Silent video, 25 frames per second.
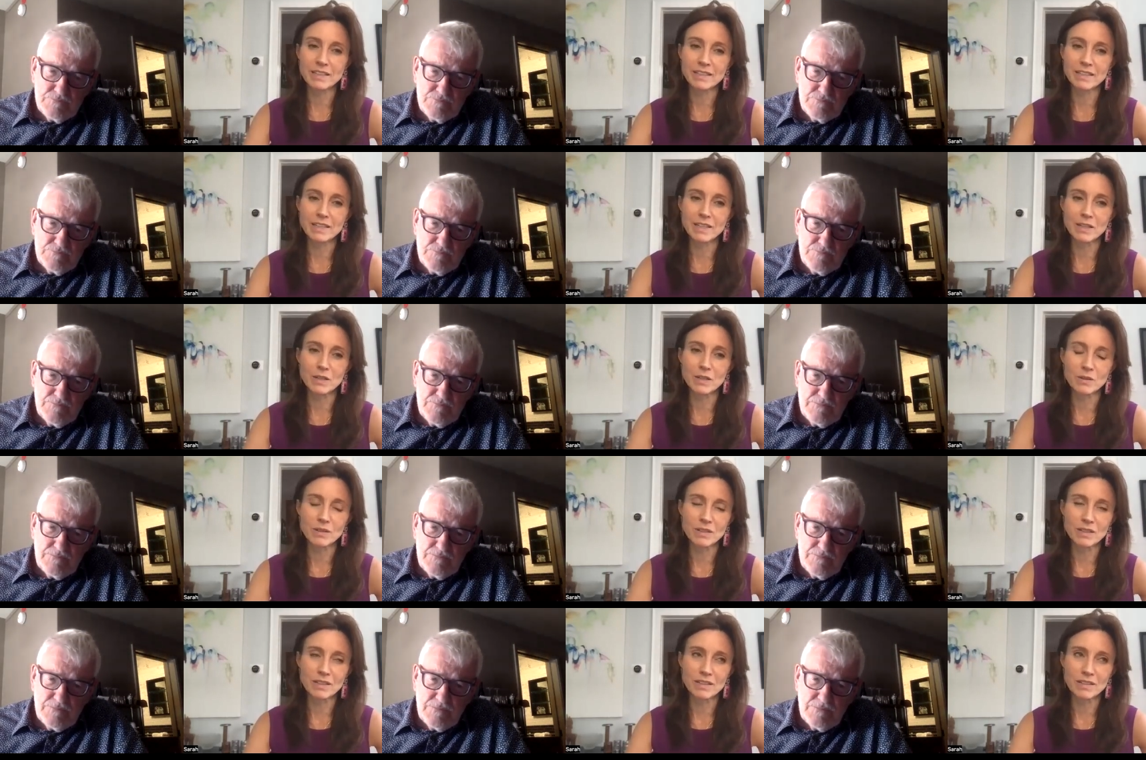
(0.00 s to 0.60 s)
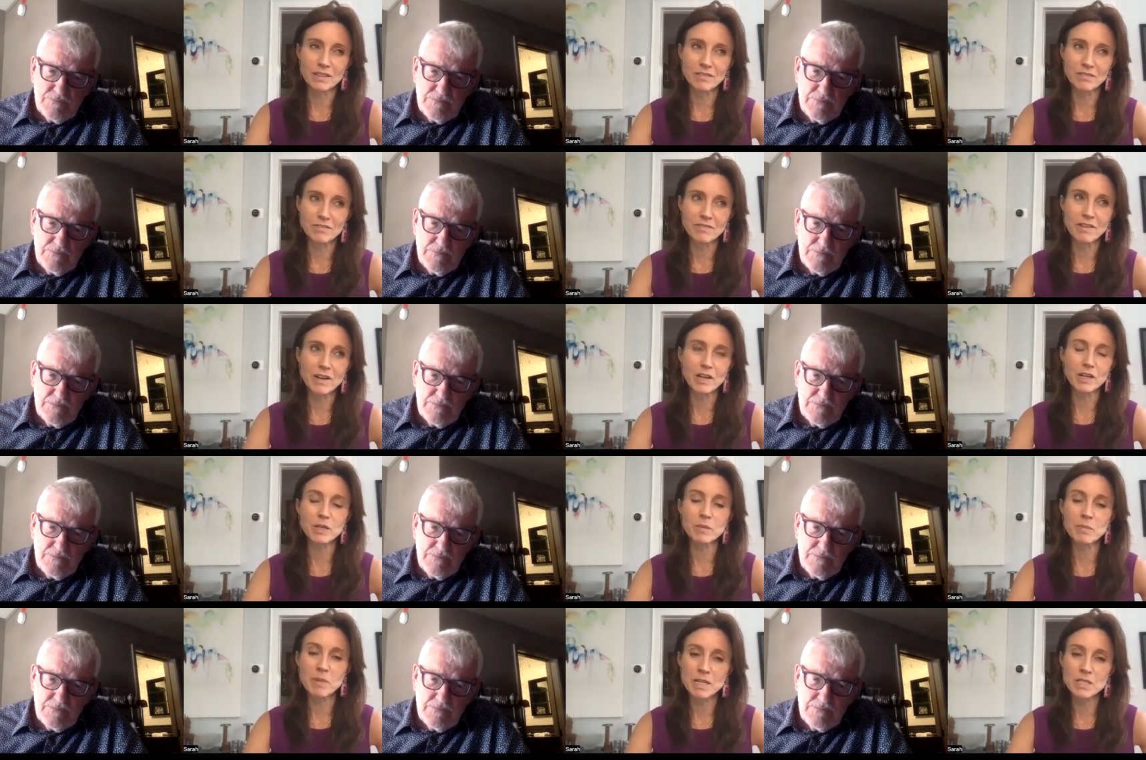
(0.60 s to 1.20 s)
Speaker 1: you know
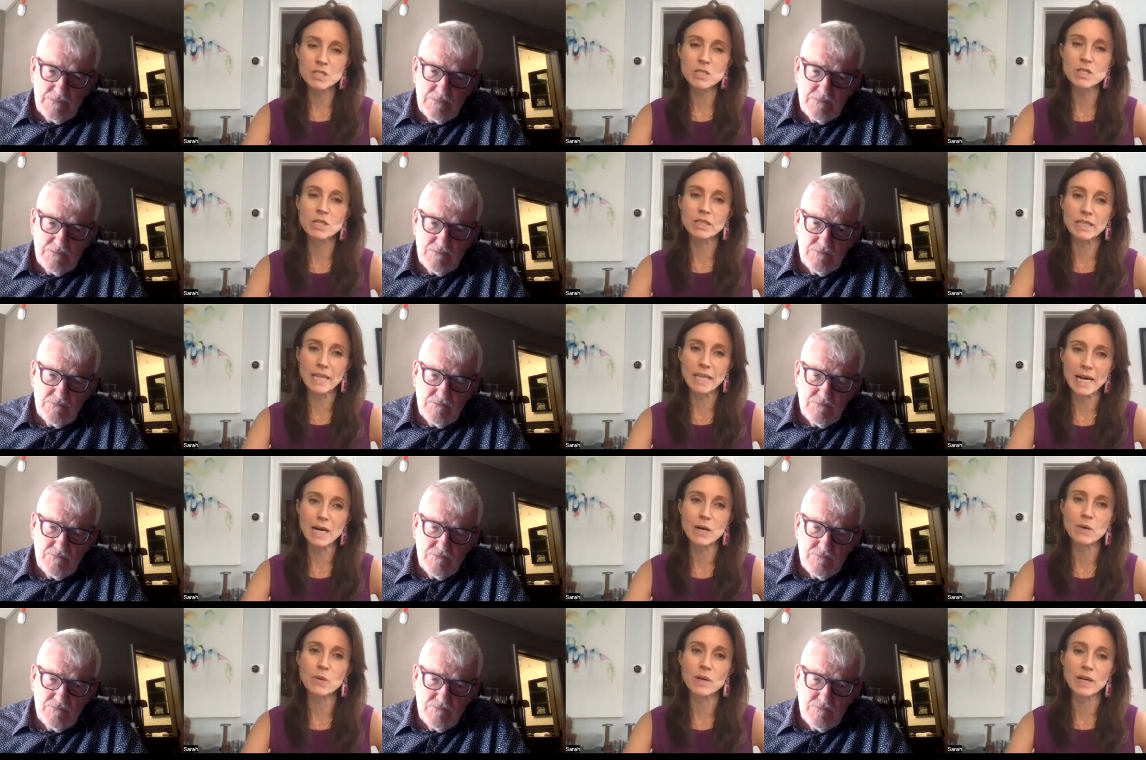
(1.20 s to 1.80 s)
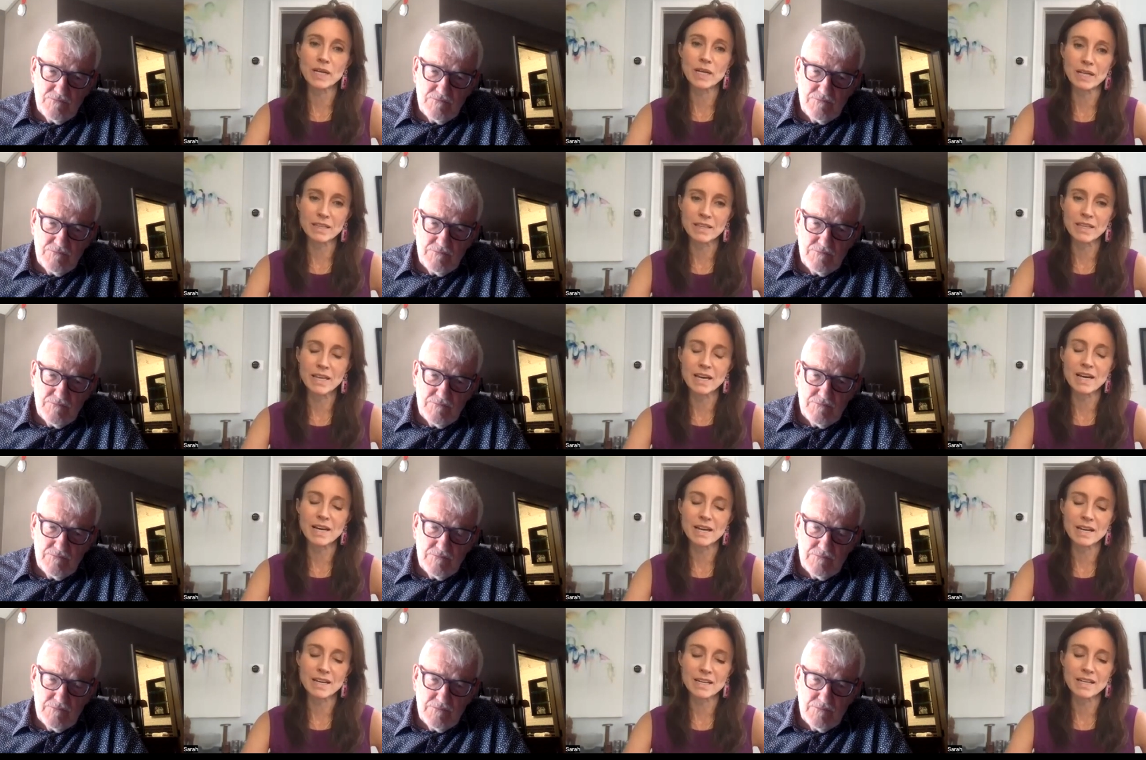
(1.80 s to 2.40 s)
very much allowing
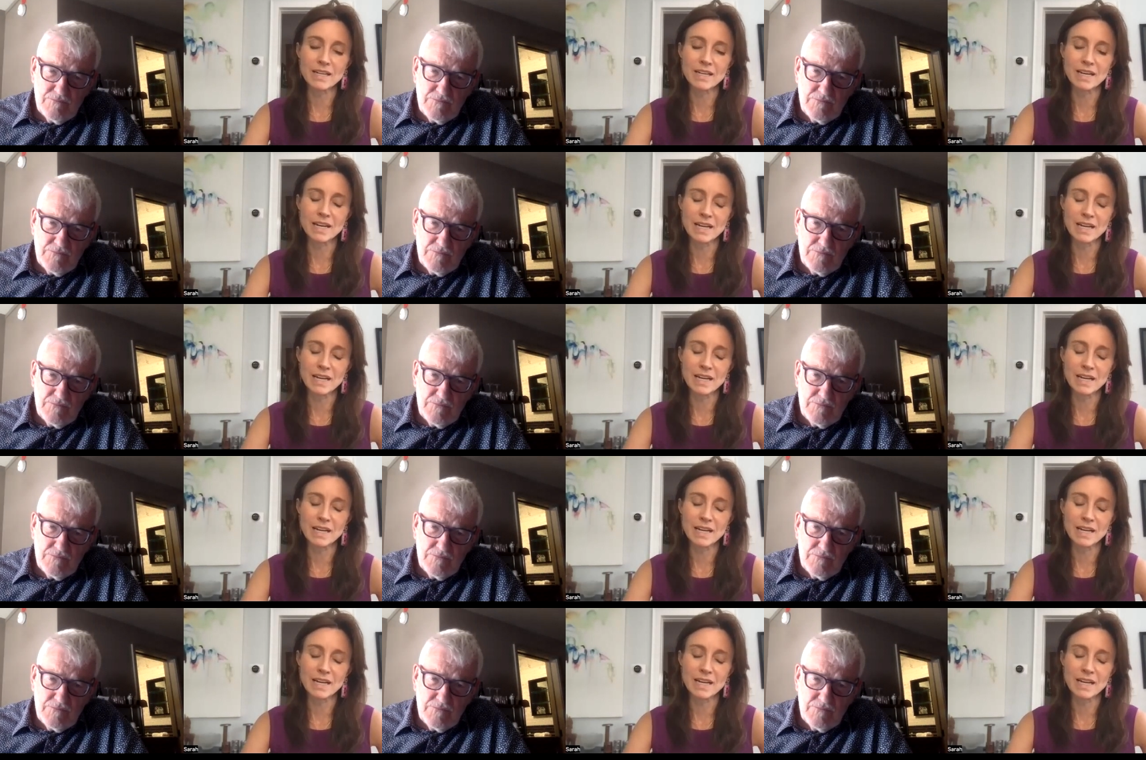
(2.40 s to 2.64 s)
that